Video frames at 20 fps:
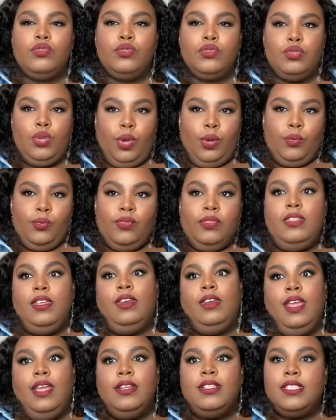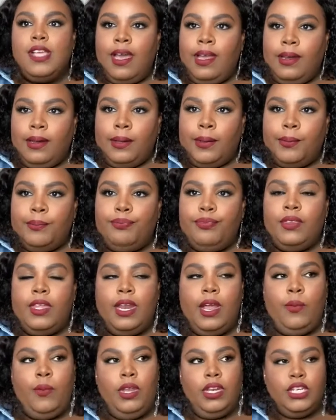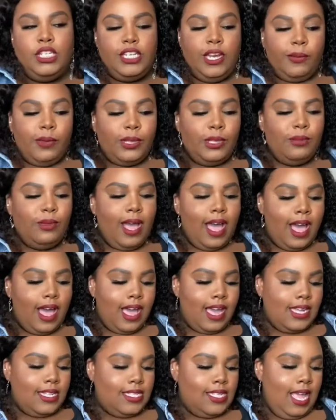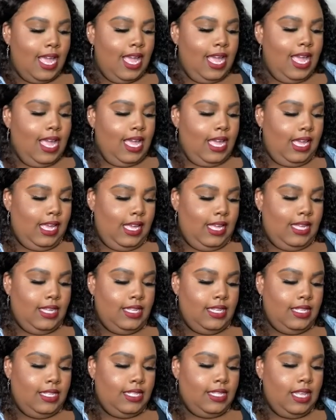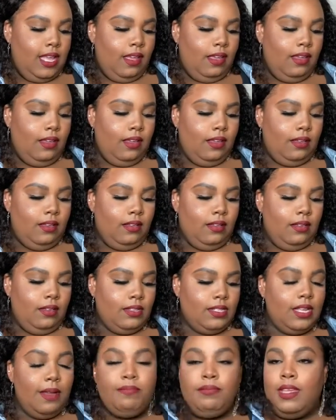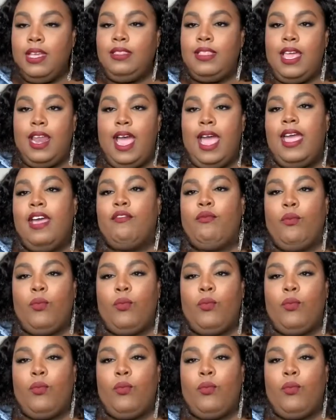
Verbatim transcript: So, the next item that I want to share with you guys is something that I have